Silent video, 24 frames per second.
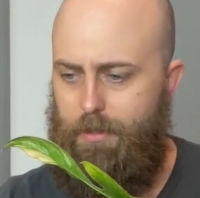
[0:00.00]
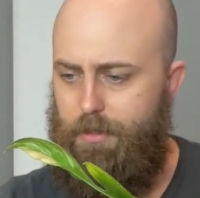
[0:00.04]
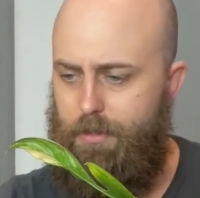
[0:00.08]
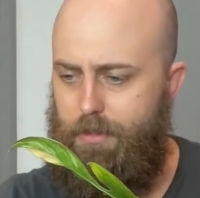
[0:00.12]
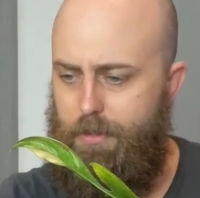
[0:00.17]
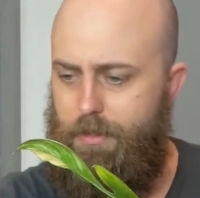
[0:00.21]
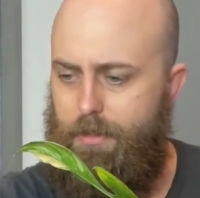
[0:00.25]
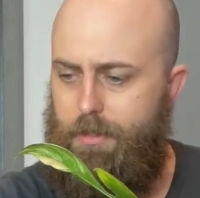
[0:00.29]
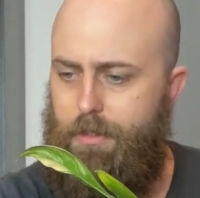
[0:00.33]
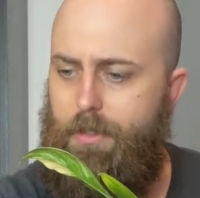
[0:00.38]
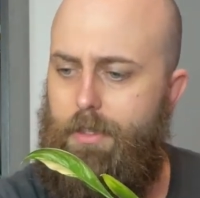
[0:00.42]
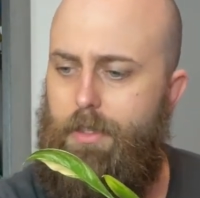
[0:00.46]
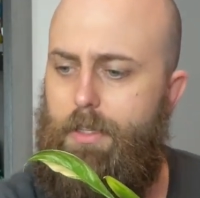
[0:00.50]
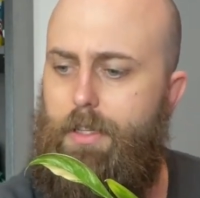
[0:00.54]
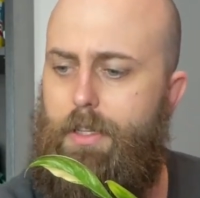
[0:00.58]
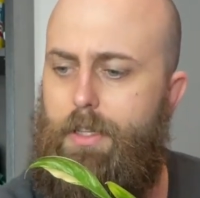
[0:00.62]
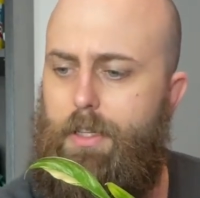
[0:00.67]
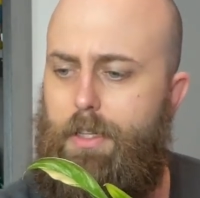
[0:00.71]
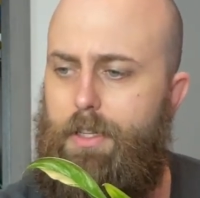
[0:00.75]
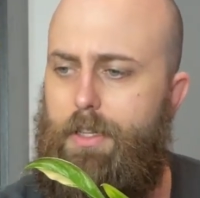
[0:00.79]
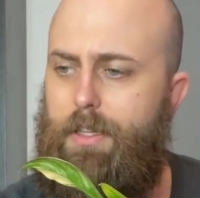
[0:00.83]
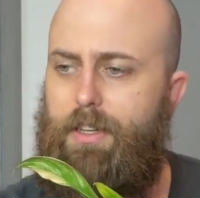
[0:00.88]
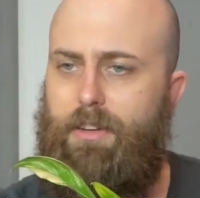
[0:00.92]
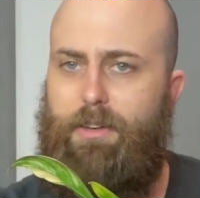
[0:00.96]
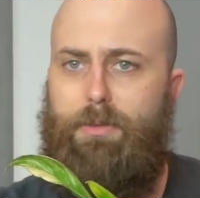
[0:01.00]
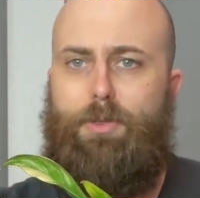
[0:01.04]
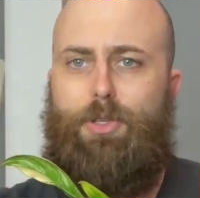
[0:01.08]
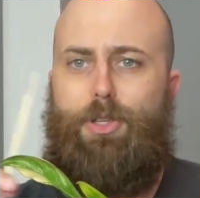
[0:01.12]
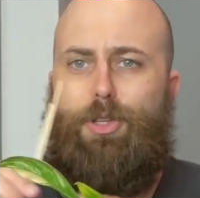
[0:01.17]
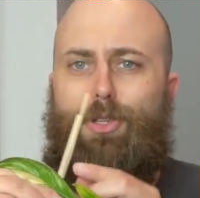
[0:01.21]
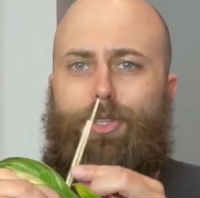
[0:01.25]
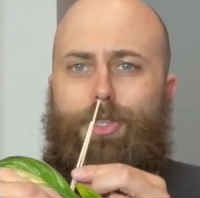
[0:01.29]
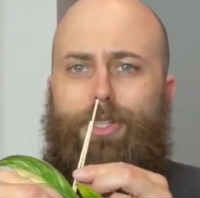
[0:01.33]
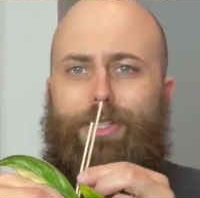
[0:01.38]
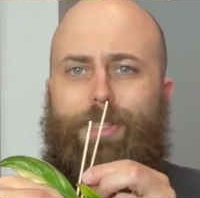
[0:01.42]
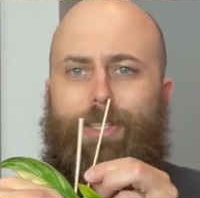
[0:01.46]
I was
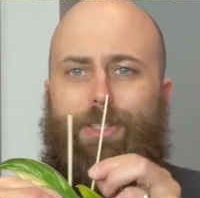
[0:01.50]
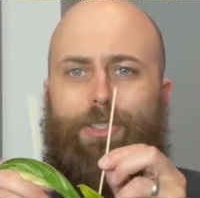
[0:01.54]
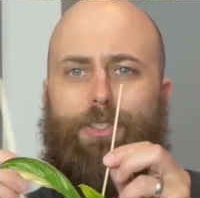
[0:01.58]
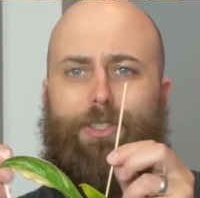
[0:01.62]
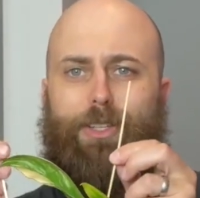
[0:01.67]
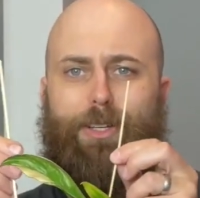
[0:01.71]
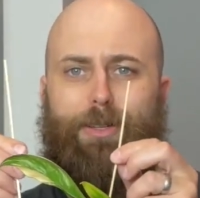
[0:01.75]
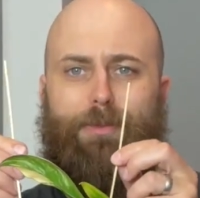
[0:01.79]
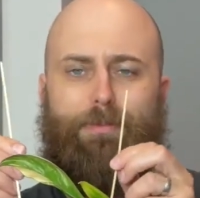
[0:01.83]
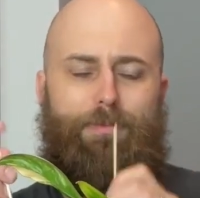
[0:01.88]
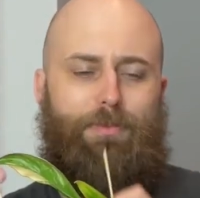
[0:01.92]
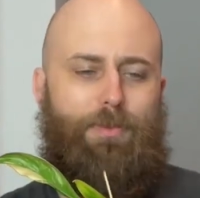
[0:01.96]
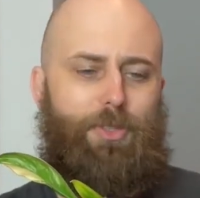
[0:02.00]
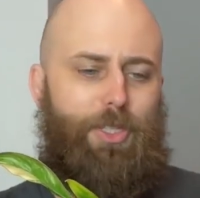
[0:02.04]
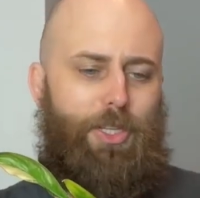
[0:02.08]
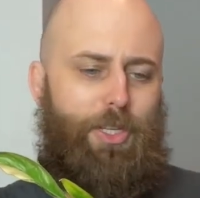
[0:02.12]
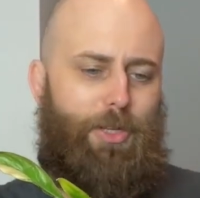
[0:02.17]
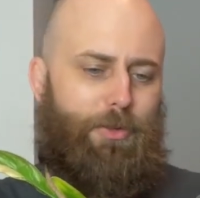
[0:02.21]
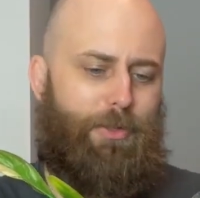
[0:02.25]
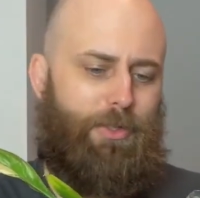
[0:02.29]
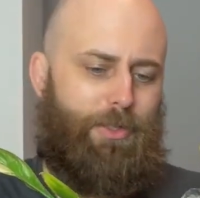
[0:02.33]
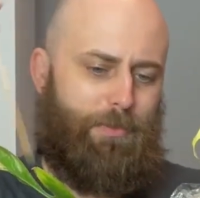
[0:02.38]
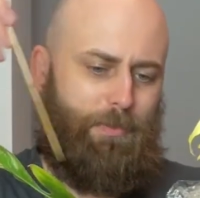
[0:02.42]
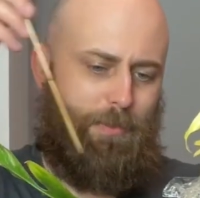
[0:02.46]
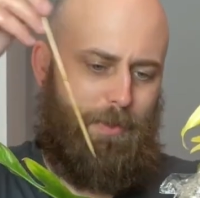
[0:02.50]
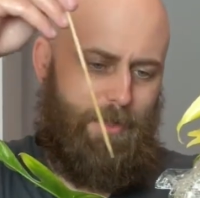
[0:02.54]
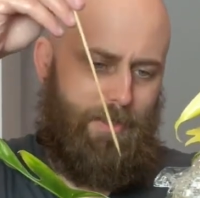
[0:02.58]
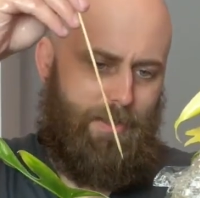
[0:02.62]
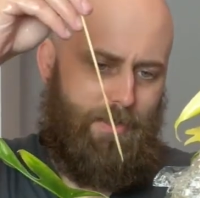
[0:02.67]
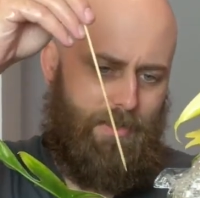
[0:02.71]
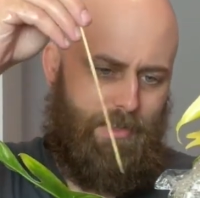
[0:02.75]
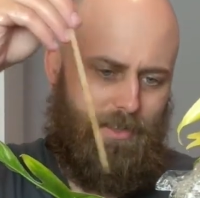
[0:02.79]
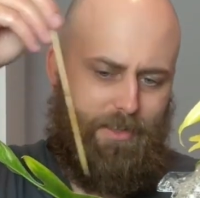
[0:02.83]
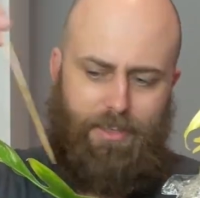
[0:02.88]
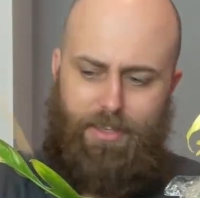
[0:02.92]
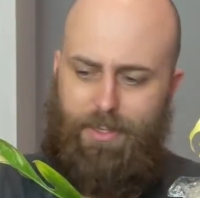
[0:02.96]
using these skewers,
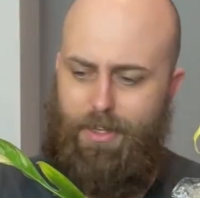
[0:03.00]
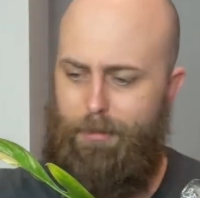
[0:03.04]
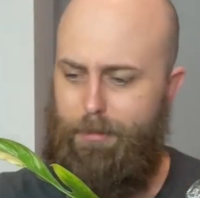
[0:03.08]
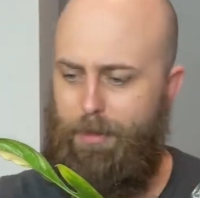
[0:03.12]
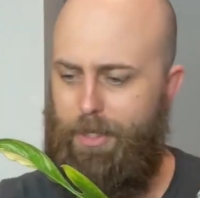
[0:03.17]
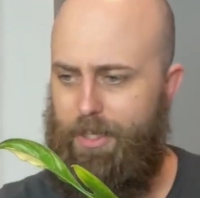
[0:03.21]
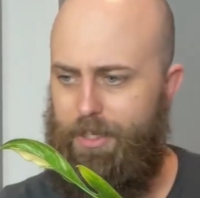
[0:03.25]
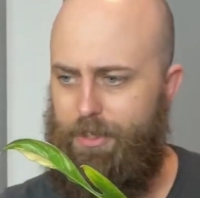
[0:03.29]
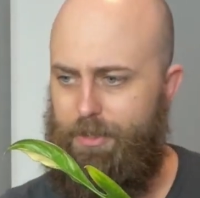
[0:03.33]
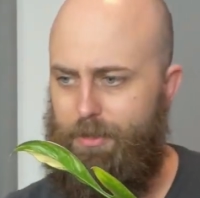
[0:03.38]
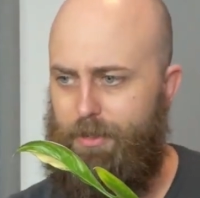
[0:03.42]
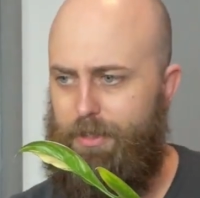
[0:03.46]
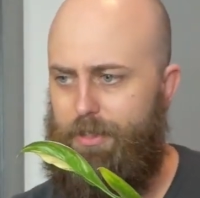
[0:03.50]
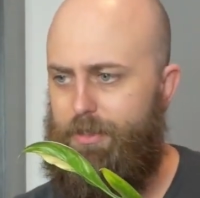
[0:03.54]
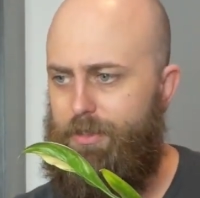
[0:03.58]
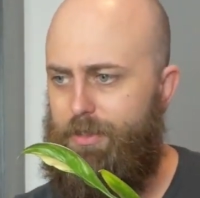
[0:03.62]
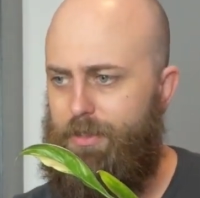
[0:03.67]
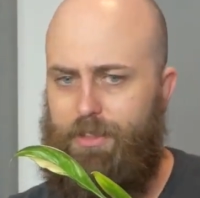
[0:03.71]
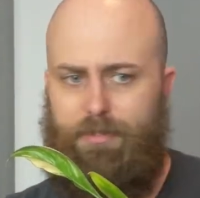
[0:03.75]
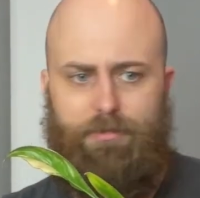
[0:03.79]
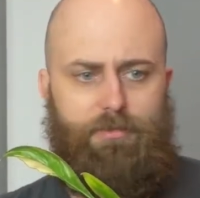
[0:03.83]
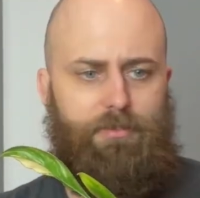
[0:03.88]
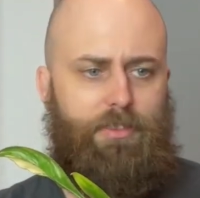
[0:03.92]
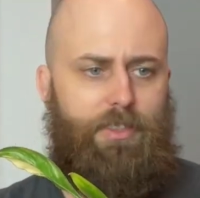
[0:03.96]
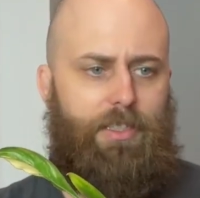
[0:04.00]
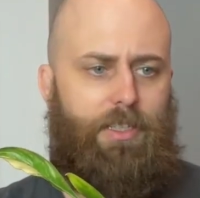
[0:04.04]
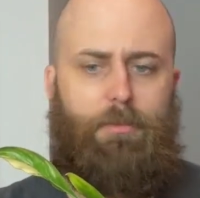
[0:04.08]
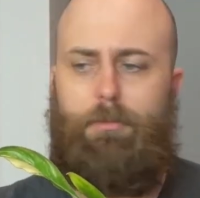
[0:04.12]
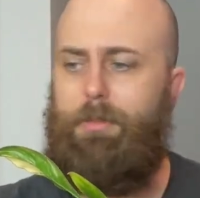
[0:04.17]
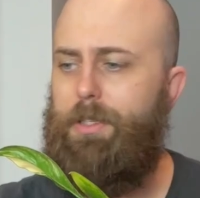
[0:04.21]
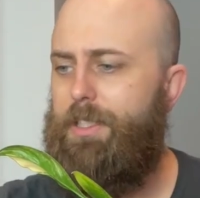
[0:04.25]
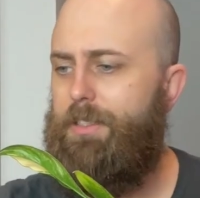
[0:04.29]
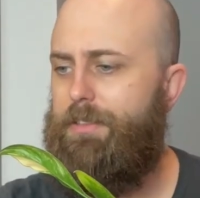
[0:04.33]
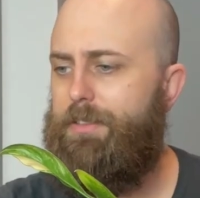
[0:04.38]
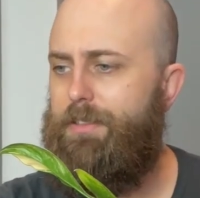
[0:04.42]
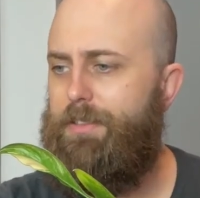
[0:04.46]
but I think I might actually try and find a
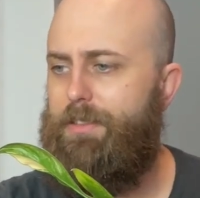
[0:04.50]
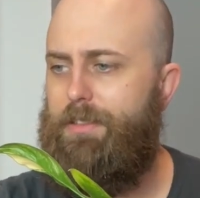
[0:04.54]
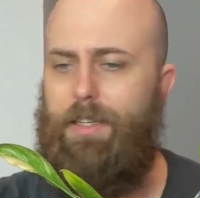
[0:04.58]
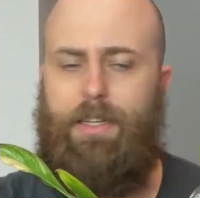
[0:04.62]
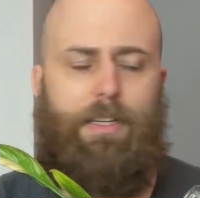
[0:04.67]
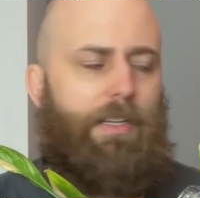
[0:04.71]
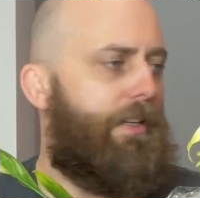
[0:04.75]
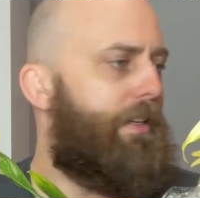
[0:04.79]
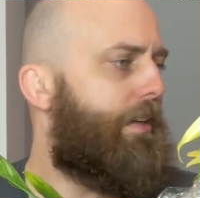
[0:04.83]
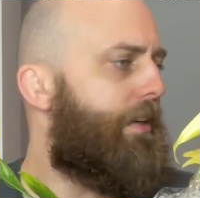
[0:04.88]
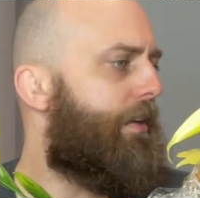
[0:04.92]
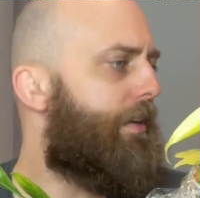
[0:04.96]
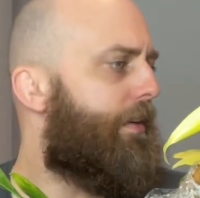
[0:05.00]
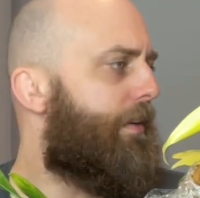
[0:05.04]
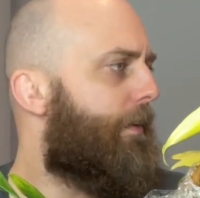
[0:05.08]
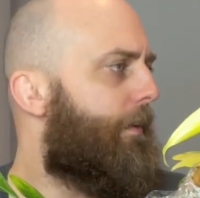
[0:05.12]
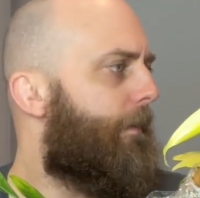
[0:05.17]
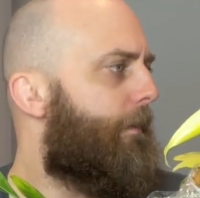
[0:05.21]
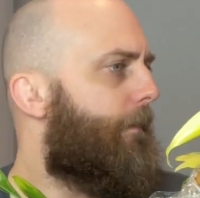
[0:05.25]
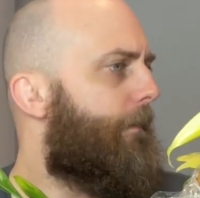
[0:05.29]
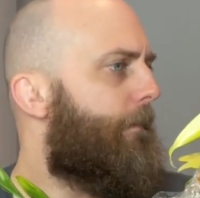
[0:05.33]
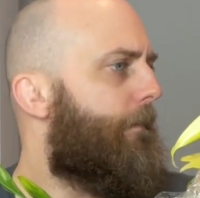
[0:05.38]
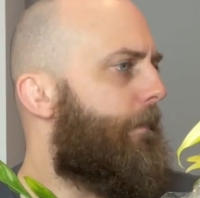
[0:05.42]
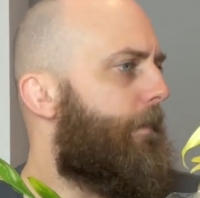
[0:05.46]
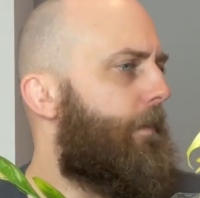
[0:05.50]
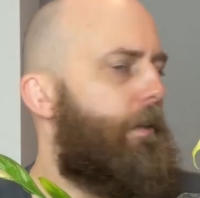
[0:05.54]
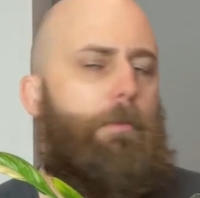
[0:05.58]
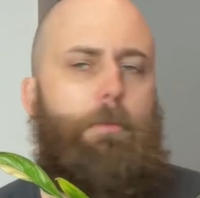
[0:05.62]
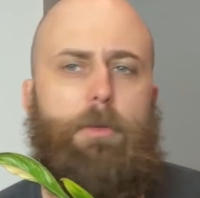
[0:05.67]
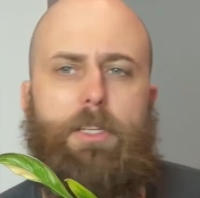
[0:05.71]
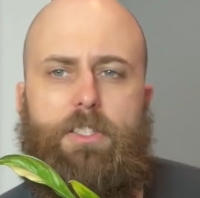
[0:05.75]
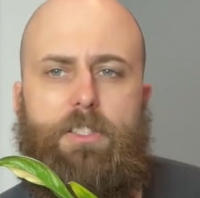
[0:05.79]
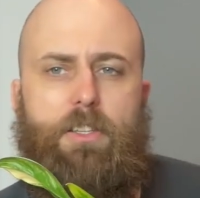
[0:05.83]
better stake. Give me a